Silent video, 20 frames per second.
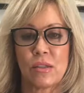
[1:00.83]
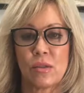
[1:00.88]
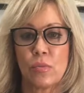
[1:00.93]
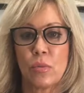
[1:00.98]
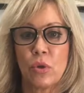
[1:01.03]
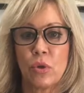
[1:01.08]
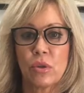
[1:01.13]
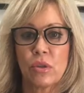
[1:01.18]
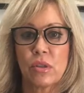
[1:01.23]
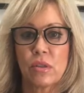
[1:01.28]

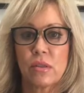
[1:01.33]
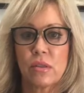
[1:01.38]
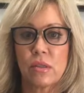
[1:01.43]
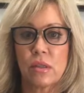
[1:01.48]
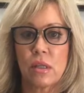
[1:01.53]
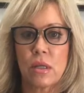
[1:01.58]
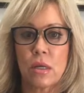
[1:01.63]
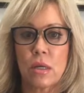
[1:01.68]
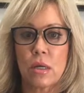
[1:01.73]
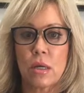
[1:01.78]
Mold is
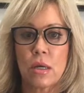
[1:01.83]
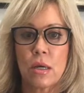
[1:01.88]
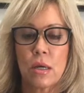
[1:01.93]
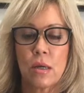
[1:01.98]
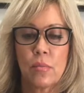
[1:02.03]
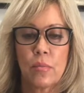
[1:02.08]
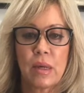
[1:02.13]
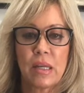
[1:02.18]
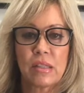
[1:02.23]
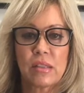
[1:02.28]
the
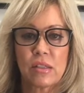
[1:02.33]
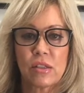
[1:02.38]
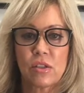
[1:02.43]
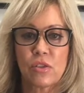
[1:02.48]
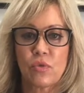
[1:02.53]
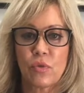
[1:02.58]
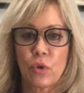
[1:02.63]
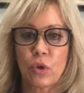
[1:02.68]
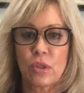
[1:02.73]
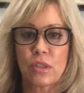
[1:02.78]
basis
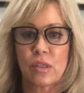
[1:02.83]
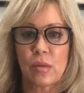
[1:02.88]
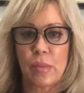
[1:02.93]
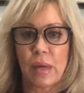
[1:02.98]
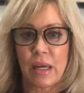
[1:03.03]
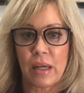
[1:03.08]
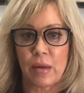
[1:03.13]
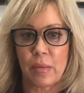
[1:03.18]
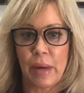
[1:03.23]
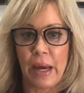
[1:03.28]
for some
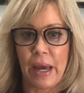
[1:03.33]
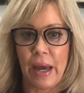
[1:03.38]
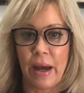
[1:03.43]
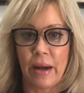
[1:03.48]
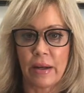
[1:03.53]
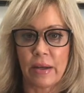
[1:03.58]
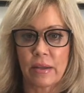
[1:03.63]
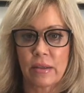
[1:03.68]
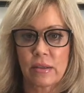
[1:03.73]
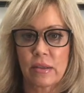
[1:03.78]

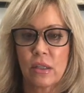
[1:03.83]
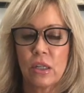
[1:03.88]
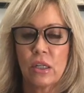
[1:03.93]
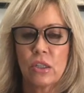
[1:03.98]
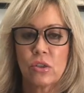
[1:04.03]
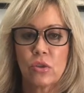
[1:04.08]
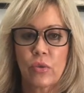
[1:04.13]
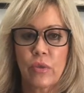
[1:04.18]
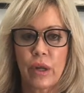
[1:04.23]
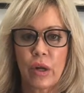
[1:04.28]
antibiotics.
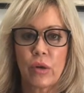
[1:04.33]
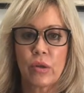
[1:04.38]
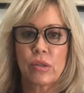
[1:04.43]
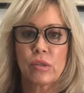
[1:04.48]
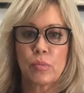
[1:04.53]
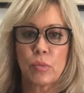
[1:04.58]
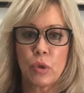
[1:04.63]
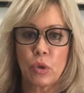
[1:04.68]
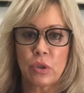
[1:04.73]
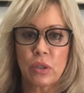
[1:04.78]
So there is
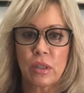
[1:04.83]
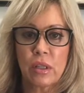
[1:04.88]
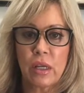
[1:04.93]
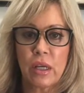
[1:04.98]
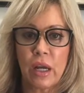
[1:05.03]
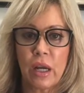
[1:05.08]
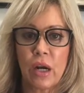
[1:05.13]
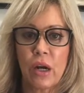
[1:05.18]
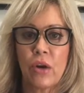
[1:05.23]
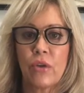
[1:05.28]
mold in the
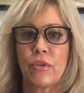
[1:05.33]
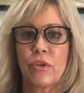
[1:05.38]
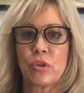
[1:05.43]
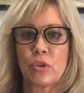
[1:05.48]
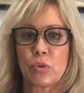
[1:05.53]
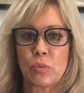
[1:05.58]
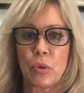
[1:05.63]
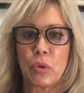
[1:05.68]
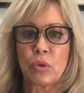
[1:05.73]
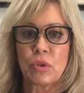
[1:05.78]
air, there's
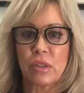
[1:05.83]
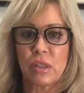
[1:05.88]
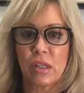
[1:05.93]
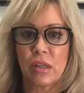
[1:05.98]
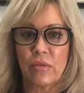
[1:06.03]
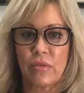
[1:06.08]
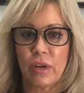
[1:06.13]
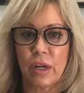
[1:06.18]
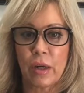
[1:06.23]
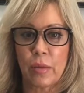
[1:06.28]
mold in the
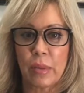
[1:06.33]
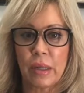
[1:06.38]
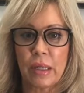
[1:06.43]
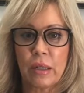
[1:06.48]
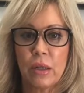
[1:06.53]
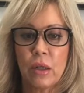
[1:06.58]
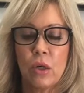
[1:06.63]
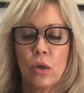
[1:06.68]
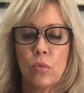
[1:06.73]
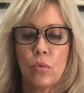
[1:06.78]
environment.
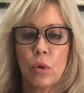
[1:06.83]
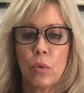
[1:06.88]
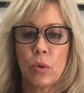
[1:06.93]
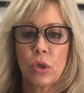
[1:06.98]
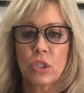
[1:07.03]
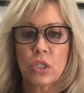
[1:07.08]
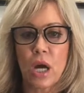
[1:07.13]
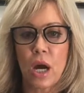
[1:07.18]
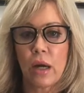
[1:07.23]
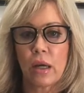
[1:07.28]
What we're
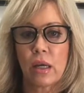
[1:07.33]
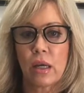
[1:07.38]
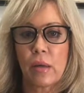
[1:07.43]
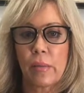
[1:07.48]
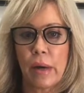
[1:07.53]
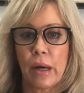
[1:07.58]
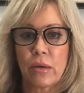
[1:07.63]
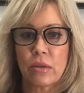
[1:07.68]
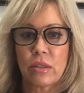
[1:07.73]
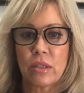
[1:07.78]
talking
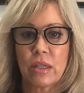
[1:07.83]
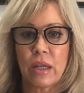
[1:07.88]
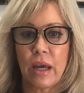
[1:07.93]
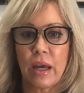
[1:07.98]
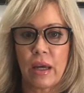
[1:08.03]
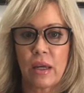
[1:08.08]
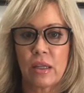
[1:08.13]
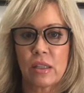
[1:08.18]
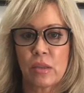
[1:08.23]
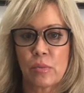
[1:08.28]
about
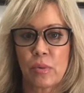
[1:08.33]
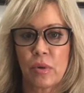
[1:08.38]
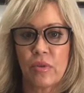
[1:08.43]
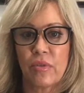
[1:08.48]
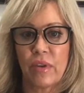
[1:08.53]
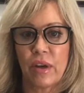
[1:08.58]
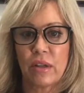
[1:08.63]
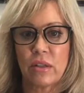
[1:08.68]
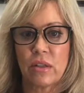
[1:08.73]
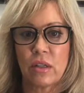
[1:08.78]
today is
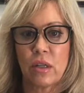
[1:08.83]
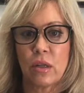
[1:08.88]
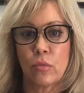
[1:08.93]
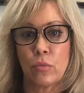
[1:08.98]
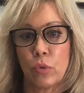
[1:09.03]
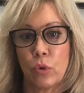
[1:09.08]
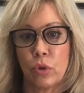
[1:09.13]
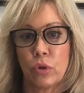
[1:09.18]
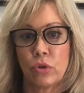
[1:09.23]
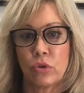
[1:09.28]
preventing
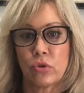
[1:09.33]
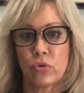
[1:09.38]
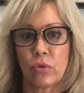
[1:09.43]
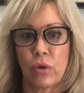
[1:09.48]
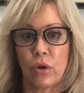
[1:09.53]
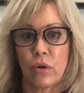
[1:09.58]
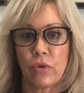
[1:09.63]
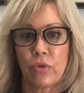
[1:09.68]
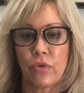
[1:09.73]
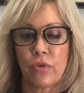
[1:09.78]
mold
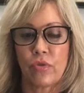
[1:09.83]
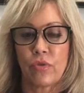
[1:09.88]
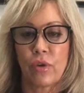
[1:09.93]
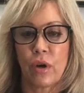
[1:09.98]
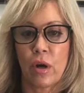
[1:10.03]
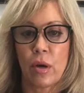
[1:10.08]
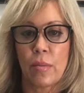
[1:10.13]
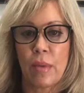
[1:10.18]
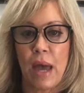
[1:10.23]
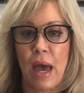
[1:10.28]
growth
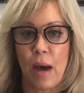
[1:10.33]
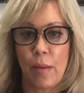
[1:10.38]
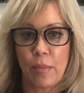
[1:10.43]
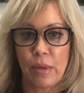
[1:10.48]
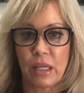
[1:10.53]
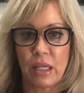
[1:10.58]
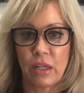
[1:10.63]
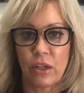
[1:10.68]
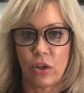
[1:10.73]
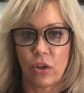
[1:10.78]
from
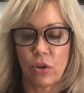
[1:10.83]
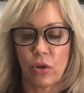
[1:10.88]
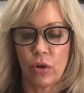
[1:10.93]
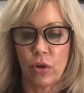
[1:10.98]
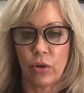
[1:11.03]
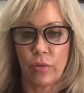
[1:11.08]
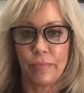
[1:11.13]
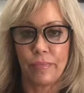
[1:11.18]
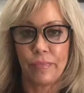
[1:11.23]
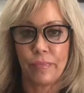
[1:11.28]
happening in your home.